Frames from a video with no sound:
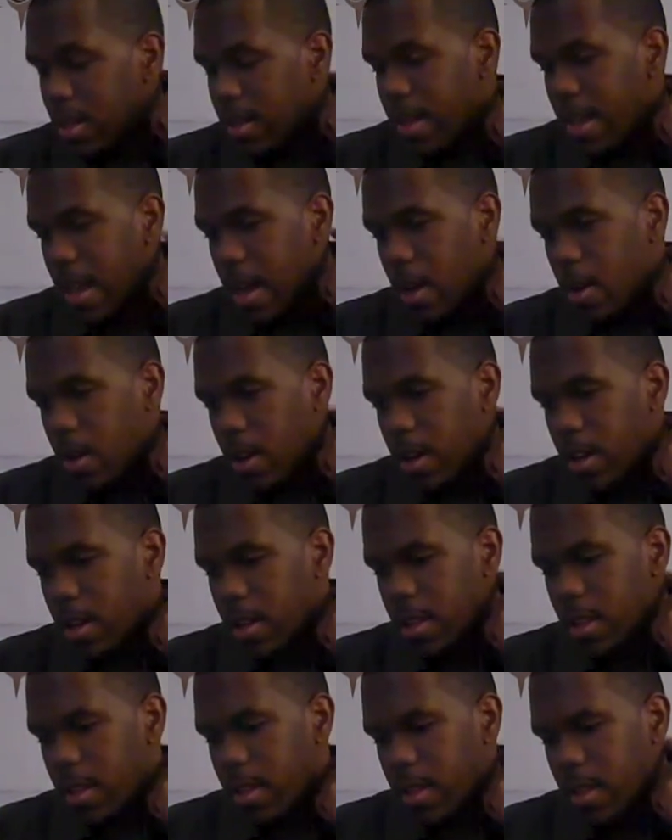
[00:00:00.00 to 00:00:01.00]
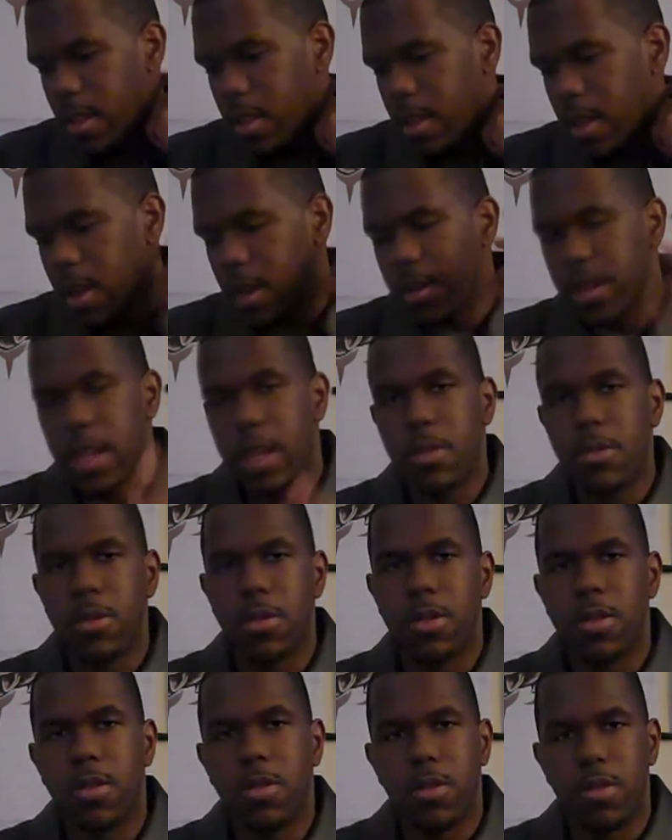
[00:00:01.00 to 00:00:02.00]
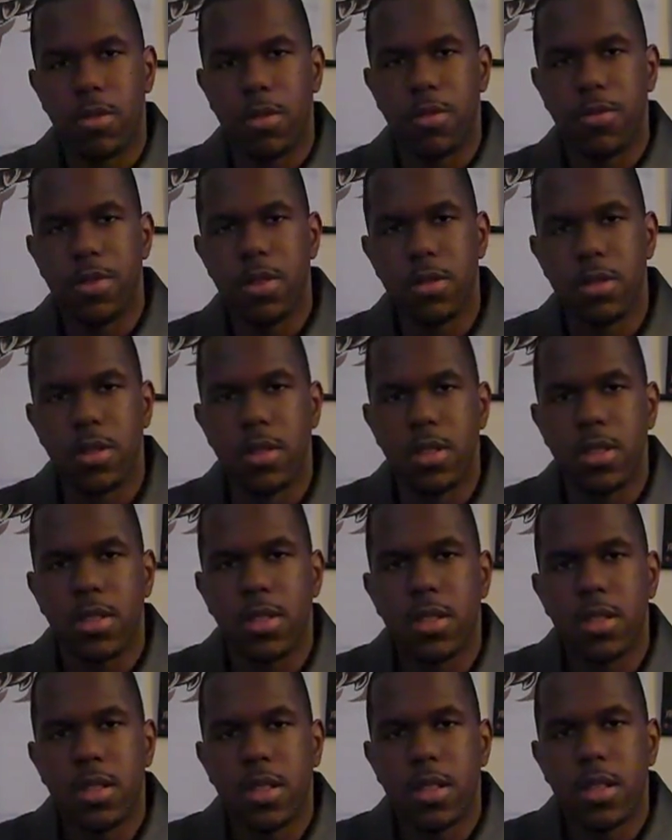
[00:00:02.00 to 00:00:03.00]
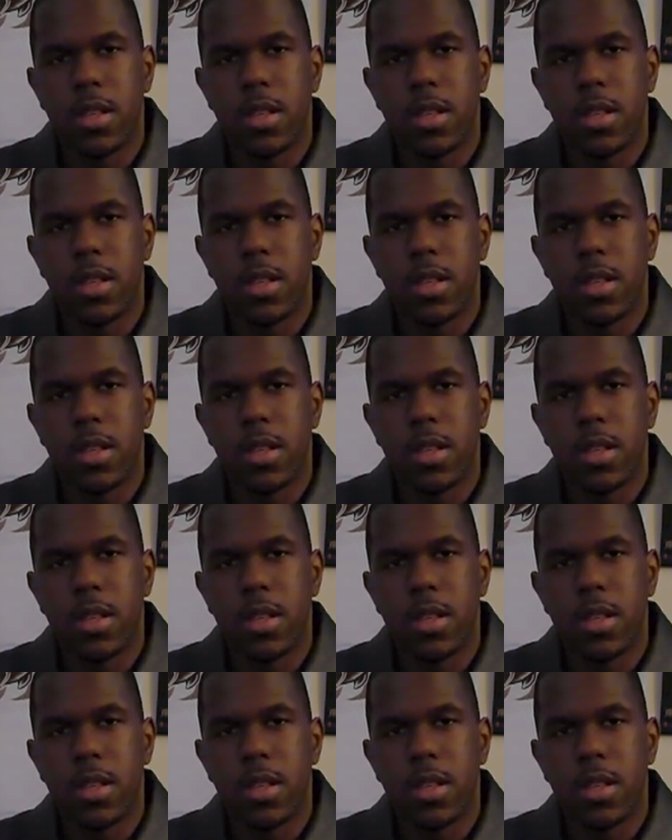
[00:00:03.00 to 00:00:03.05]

Now again with the reviewers.